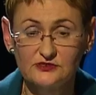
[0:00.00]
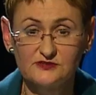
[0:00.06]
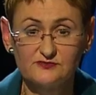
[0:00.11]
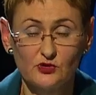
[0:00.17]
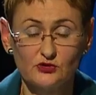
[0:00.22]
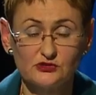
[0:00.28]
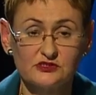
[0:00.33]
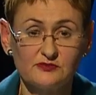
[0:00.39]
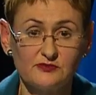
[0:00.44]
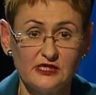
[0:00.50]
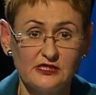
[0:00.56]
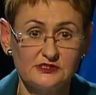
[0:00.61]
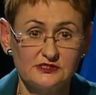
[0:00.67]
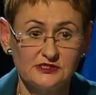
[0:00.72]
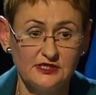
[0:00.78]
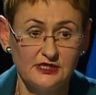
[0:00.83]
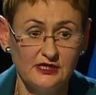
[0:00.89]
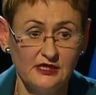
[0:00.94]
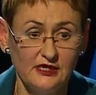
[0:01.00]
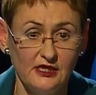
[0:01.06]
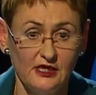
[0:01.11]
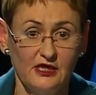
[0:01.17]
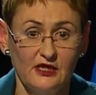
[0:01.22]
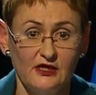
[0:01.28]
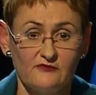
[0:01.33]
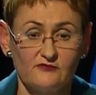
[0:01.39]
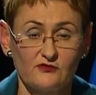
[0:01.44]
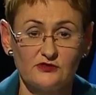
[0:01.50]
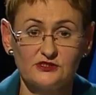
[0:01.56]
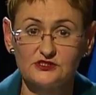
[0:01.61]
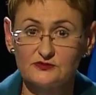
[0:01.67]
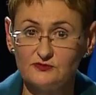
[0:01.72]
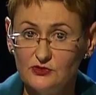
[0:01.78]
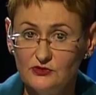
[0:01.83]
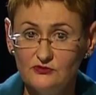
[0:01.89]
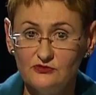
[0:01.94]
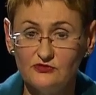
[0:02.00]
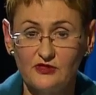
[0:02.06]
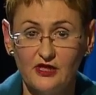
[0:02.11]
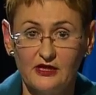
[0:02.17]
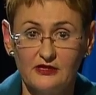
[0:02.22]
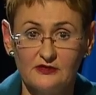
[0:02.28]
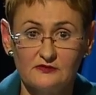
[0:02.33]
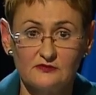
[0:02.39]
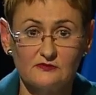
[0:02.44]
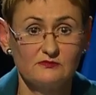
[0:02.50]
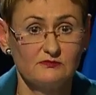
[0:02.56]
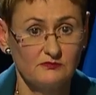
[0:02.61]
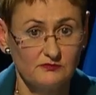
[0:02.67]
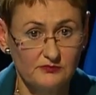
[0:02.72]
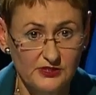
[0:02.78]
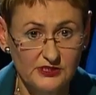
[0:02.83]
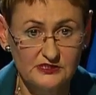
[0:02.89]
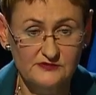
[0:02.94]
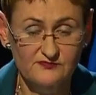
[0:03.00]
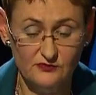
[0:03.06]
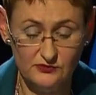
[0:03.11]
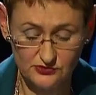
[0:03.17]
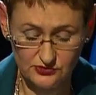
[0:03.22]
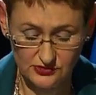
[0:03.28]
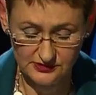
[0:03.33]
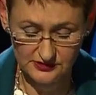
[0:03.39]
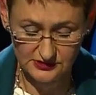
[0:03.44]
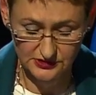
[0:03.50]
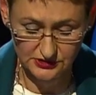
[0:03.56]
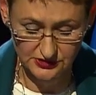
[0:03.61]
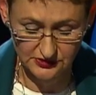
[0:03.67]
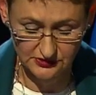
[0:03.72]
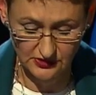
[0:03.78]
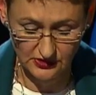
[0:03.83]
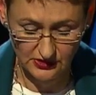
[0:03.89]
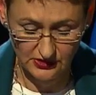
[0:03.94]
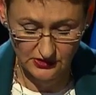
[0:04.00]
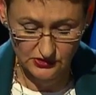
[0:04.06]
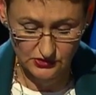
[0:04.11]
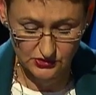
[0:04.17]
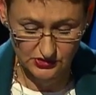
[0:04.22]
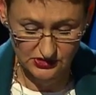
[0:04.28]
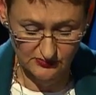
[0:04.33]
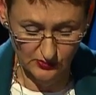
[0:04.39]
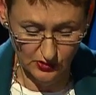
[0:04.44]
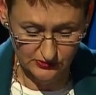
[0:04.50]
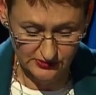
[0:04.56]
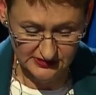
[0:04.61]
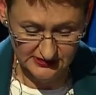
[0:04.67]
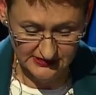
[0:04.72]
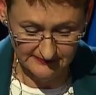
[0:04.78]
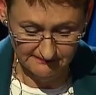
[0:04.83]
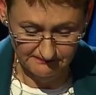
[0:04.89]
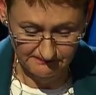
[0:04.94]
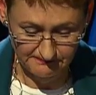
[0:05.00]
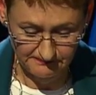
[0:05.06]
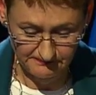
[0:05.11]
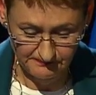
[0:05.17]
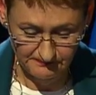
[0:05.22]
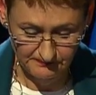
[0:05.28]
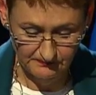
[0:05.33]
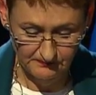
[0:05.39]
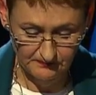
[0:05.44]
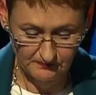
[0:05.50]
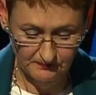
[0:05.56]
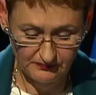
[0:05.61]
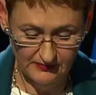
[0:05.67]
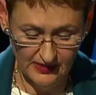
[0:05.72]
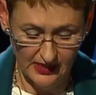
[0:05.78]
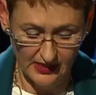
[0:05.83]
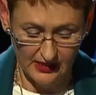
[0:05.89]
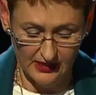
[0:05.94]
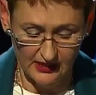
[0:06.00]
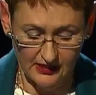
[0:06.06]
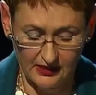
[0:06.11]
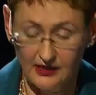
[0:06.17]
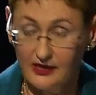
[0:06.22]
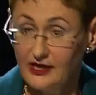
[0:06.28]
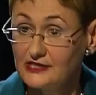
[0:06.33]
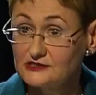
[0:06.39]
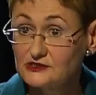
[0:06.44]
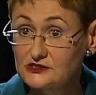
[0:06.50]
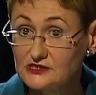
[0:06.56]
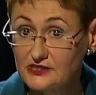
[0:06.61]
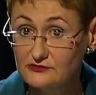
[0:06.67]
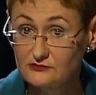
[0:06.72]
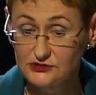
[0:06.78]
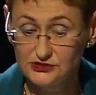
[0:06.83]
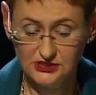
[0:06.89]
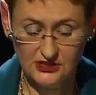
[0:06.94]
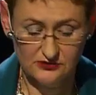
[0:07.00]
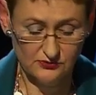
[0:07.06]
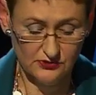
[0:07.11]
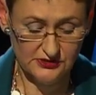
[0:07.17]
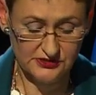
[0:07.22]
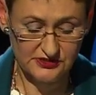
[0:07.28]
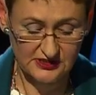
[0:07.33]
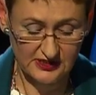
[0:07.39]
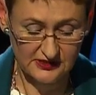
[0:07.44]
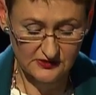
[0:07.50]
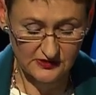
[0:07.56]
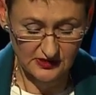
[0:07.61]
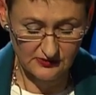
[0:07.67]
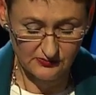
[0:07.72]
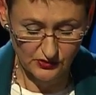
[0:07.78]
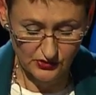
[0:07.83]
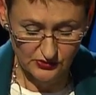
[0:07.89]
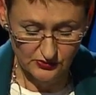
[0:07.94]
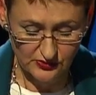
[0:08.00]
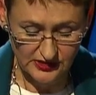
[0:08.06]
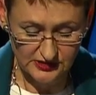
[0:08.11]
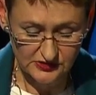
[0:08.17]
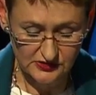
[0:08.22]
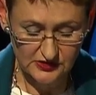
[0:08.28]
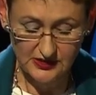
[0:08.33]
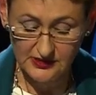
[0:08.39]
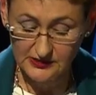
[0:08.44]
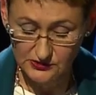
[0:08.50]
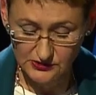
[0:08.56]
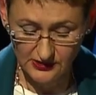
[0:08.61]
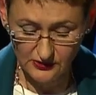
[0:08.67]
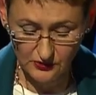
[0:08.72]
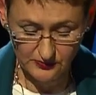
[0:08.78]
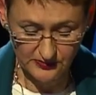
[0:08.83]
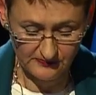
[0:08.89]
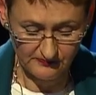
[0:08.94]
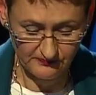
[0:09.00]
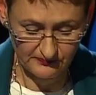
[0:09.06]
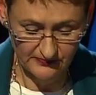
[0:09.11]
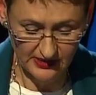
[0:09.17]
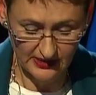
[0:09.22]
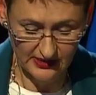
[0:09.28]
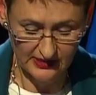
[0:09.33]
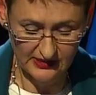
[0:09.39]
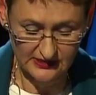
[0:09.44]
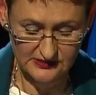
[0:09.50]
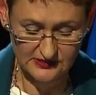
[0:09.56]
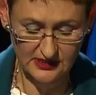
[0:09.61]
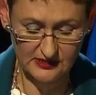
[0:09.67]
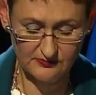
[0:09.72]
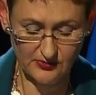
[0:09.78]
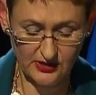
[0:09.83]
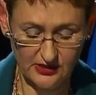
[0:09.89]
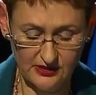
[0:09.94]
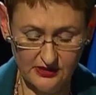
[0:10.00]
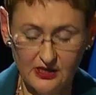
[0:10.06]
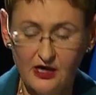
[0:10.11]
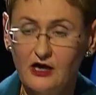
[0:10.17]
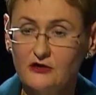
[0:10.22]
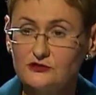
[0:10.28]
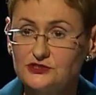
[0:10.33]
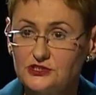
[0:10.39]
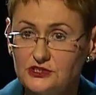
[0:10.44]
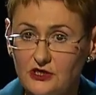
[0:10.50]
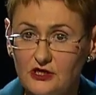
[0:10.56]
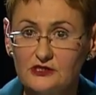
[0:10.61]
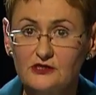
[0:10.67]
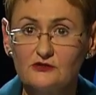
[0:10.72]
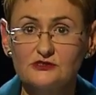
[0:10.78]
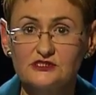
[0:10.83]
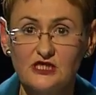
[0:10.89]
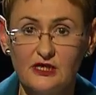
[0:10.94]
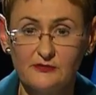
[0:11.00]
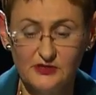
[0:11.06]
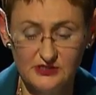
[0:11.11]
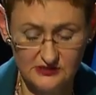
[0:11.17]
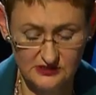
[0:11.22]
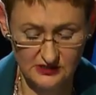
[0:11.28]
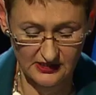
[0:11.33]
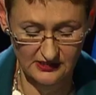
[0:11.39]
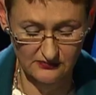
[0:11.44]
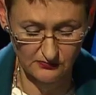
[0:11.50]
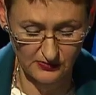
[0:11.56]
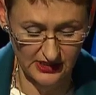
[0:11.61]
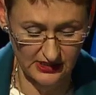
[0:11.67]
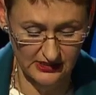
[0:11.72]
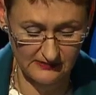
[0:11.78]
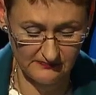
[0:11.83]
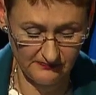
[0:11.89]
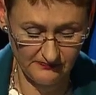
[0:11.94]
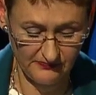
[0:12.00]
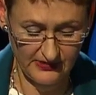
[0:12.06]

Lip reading: responsibility for a smooth and peaceful transition to democracy. As the Secretary General said in Bucharest, his hope is that by our Chicago summit in May,